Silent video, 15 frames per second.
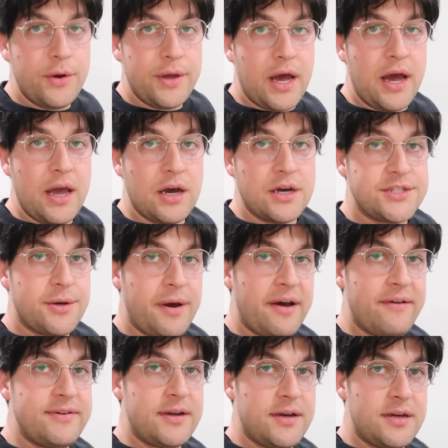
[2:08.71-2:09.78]
yeah, I also
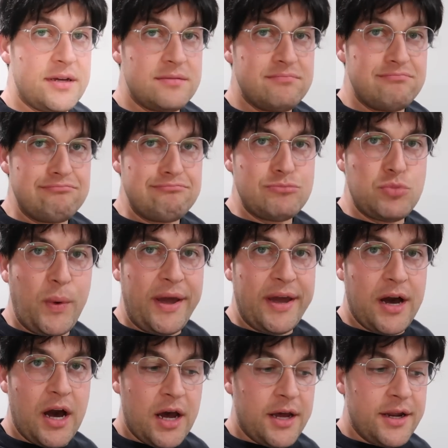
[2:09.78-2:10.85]
have a
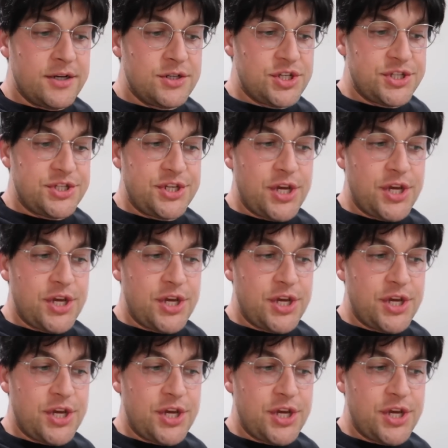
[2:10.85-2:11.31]
wig on just